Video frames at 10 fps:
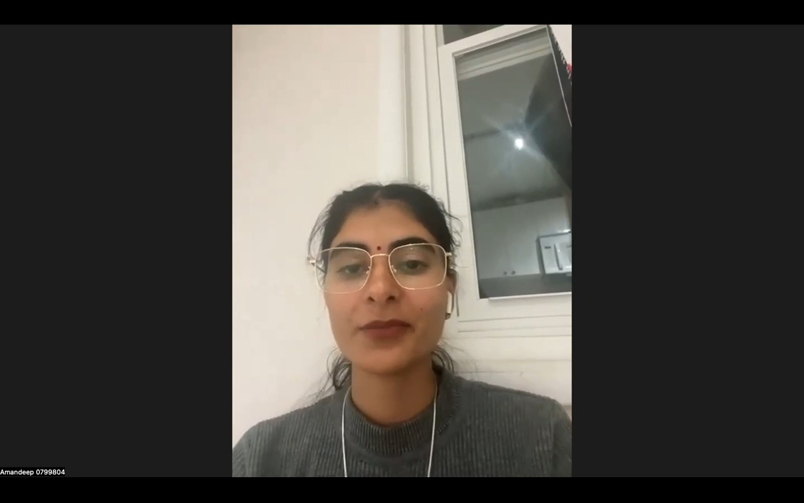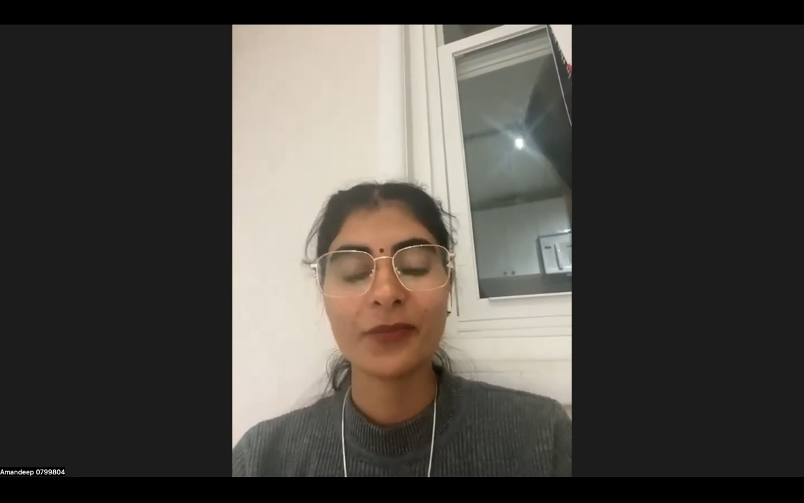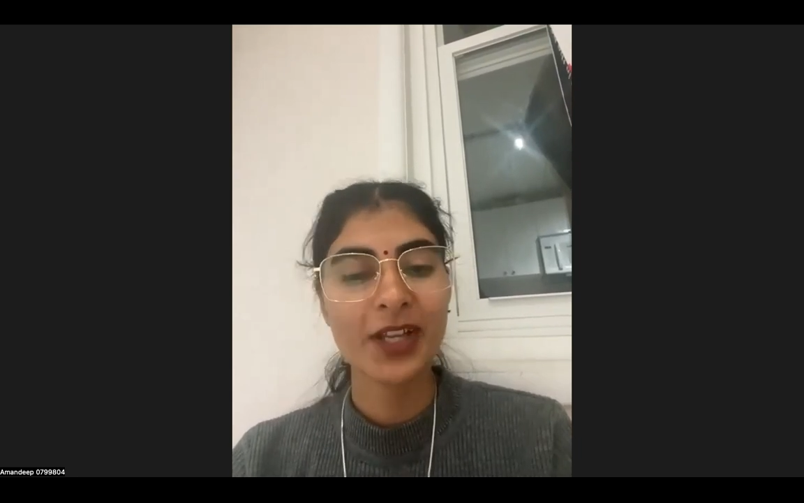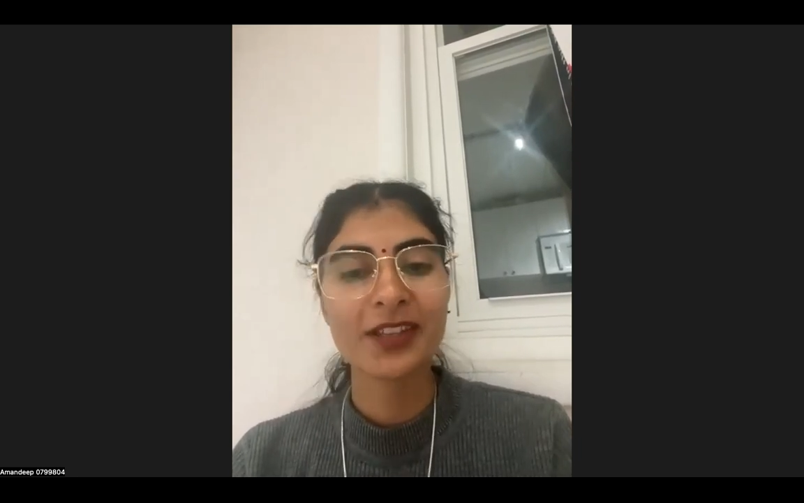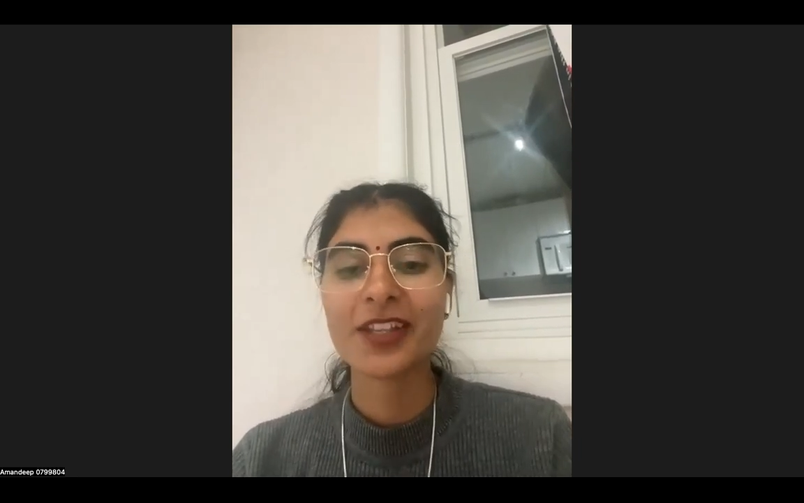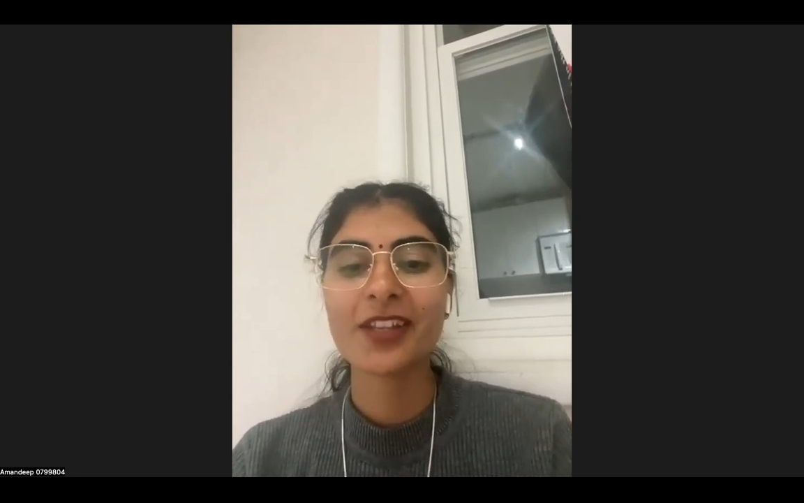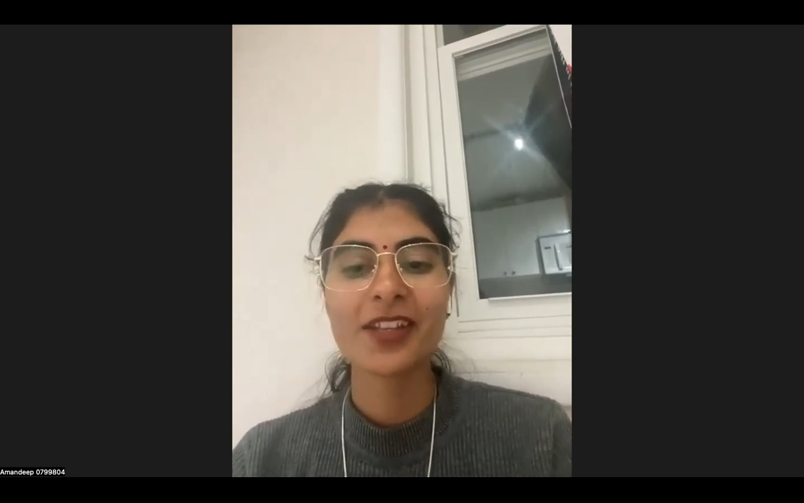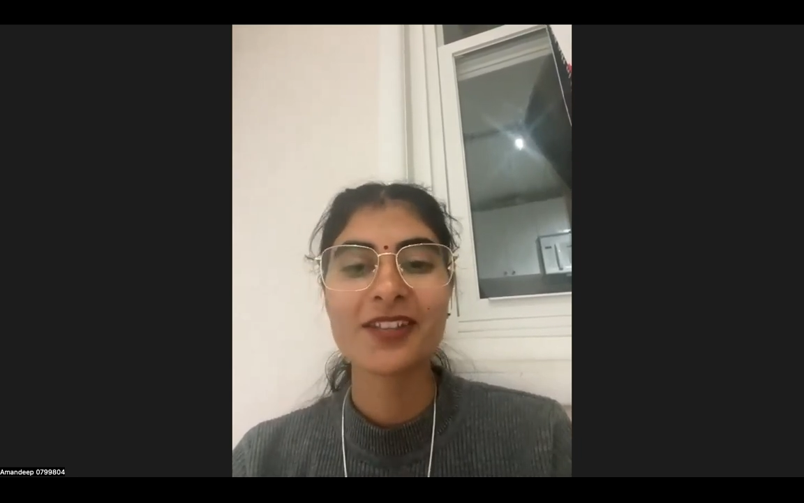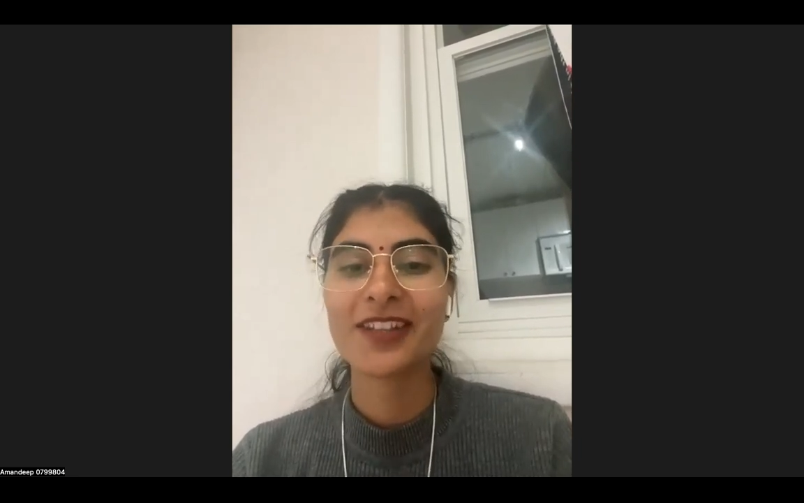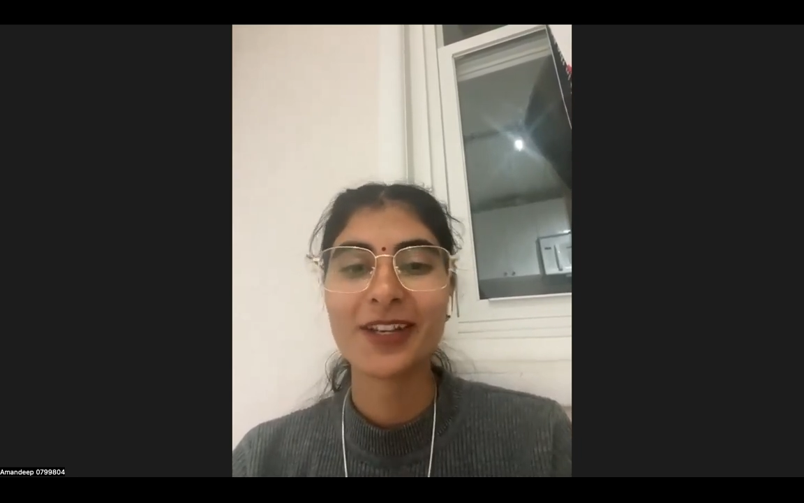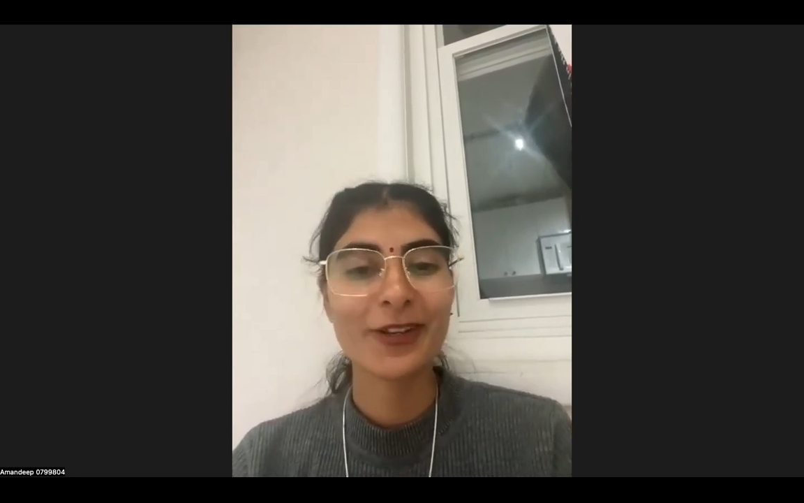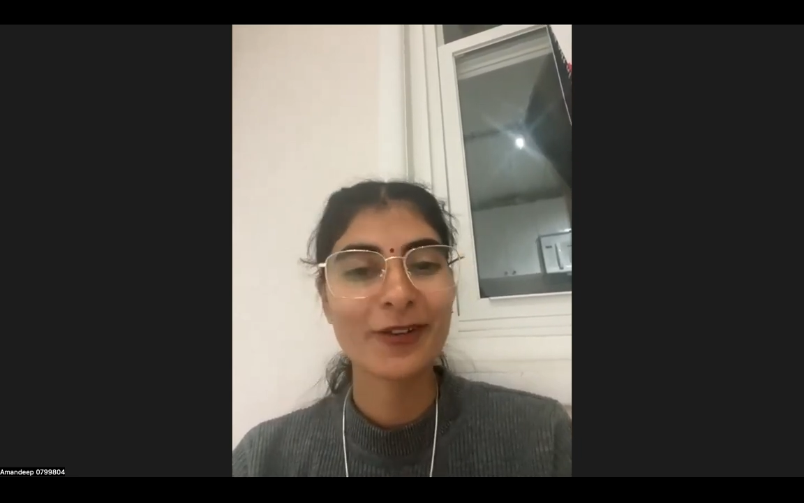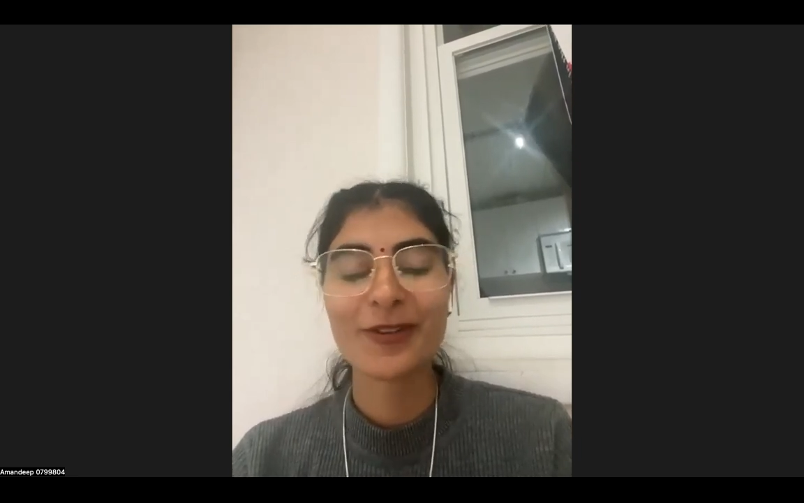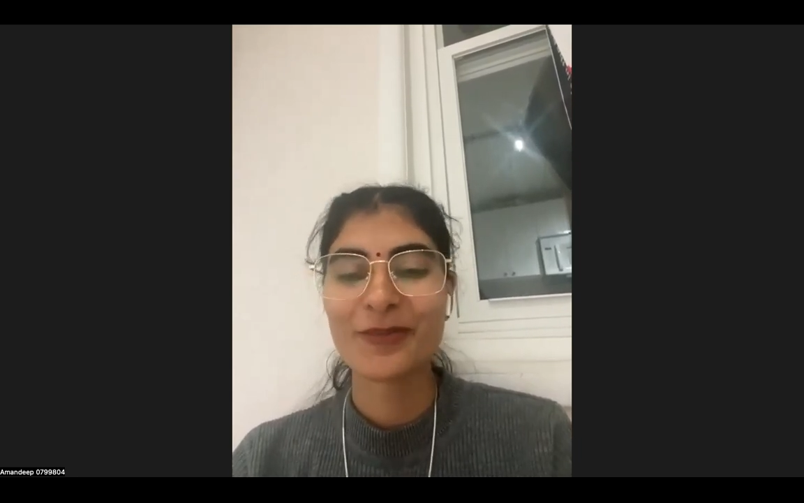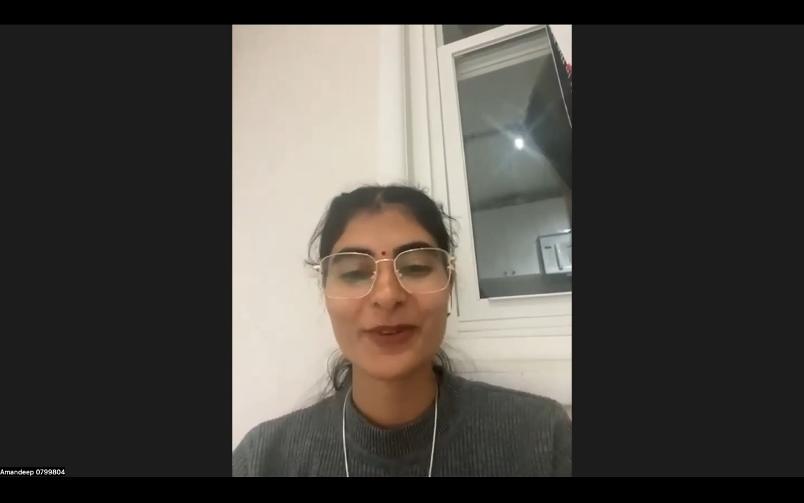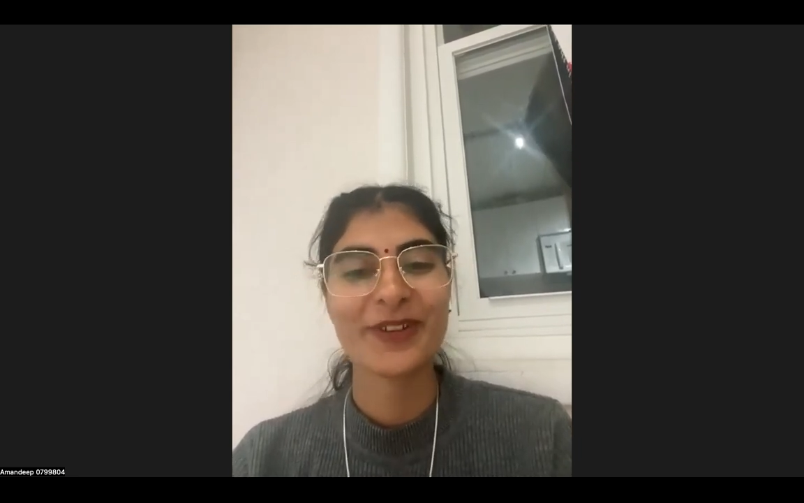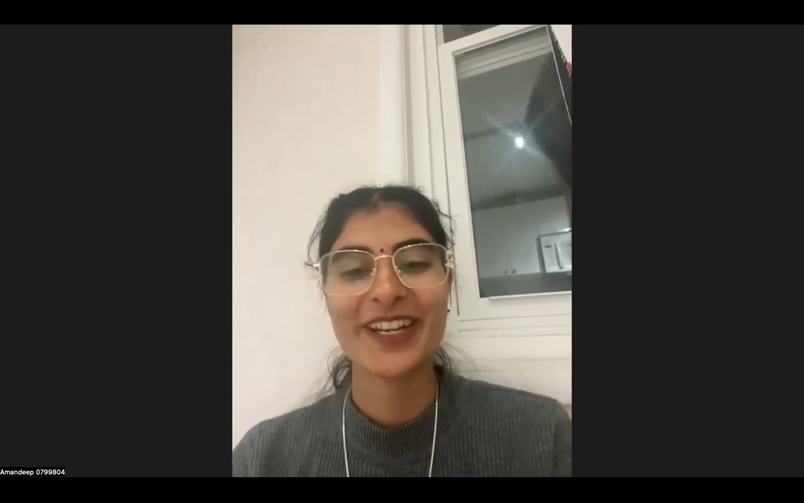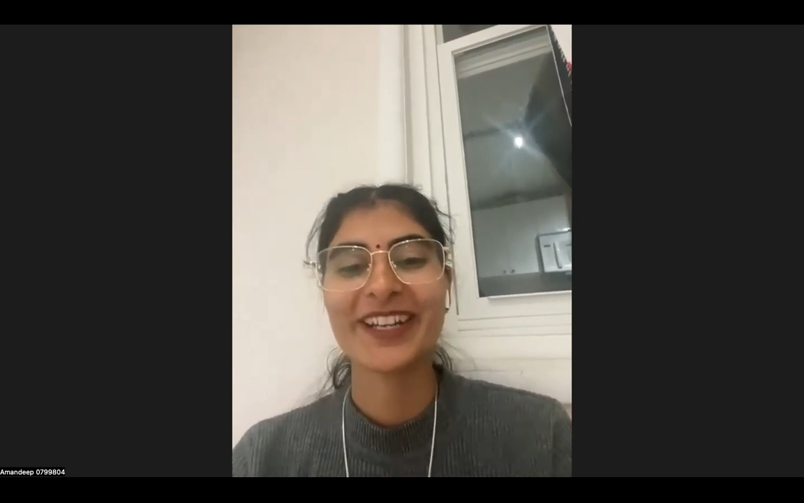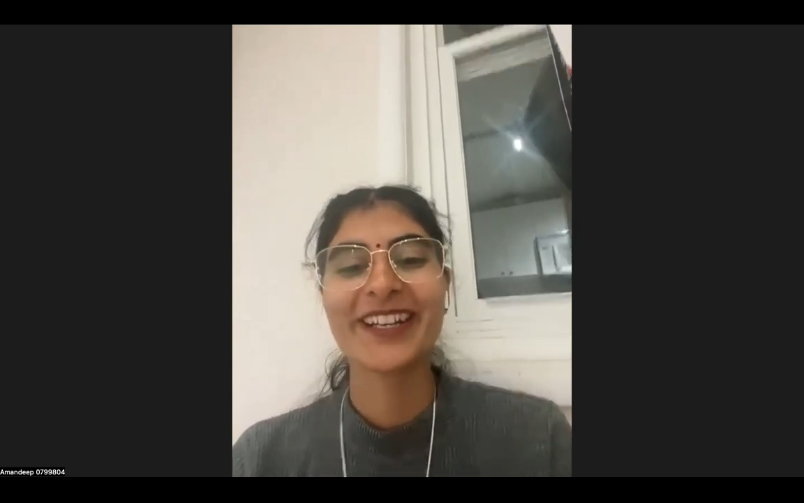one thing is they don't provide